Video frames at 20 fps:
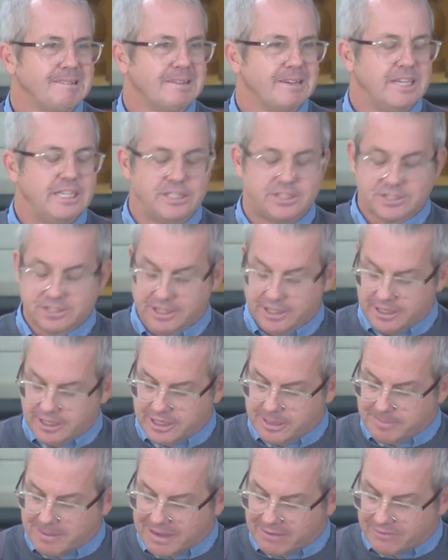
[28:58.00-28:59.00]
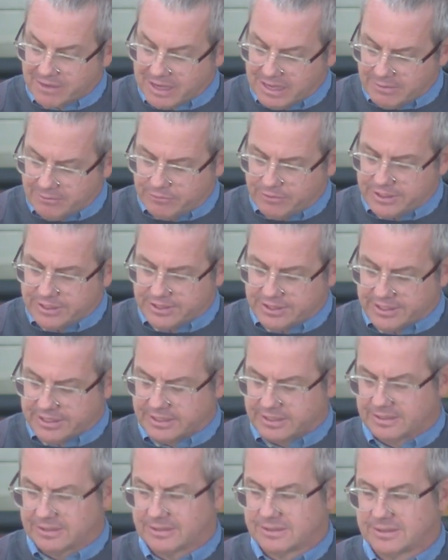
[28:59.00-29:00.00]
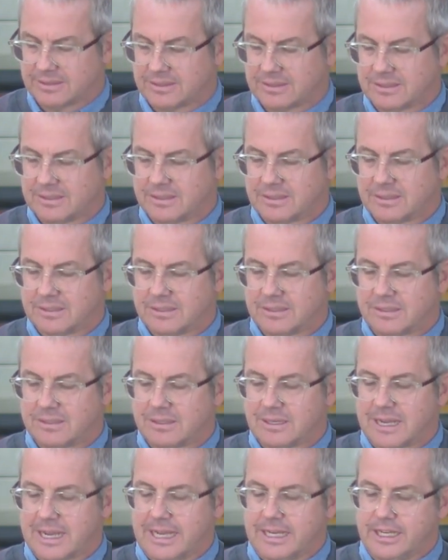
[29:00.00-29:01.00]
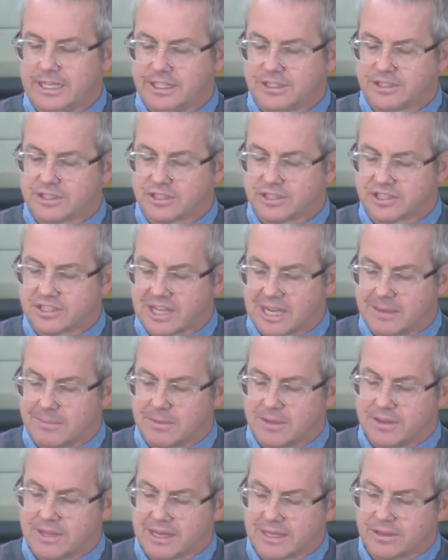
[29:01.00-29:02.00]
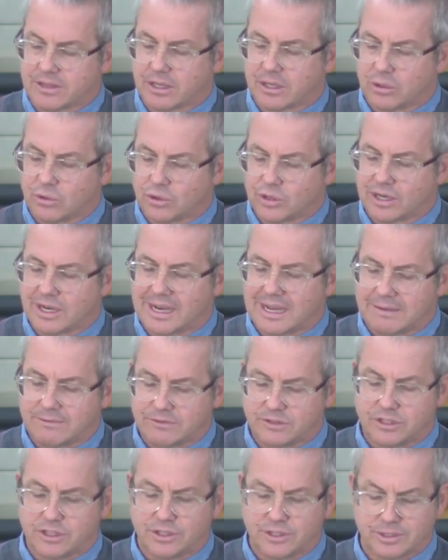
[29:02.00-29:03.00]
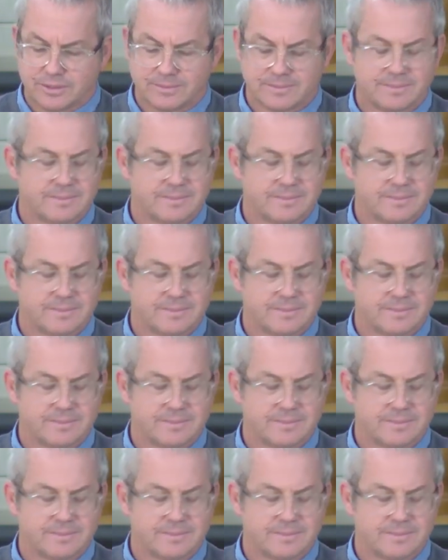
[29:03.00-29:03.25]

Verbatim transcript: He's seated above everything. And he's the statement that the Lord loves you.